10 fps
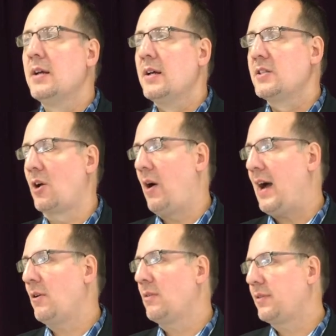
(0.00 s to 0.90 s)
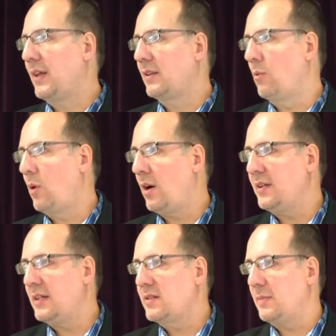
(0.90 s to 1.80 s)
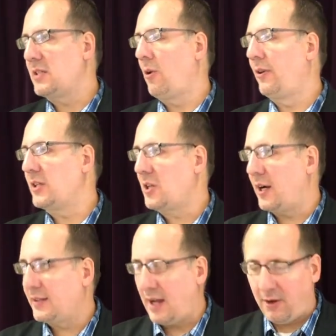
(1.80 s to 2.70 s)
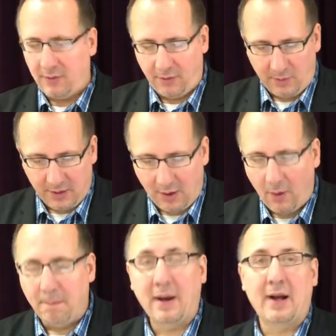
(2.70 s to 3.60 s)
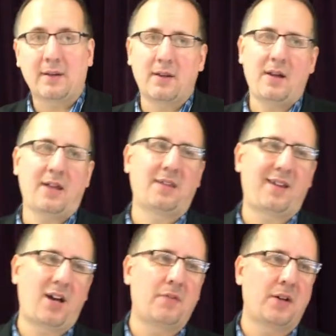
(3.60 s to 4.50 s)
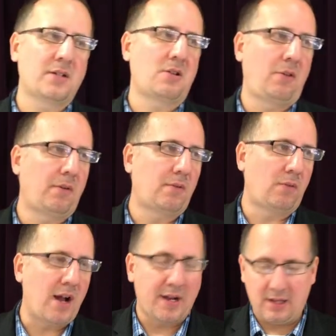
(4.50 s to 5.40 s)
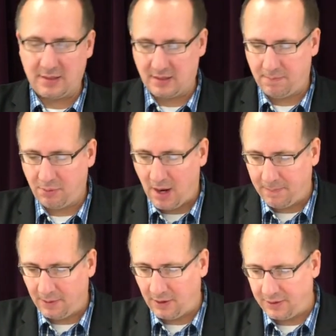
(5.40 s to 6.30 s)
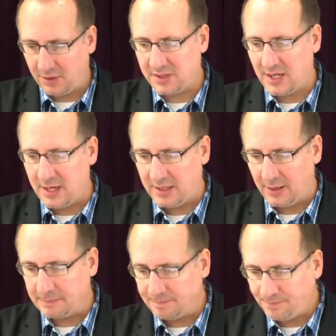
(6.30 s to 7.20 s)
So I don't think the word needs to be totally chucked out the window, but I think covenantal rite is a proper understanding.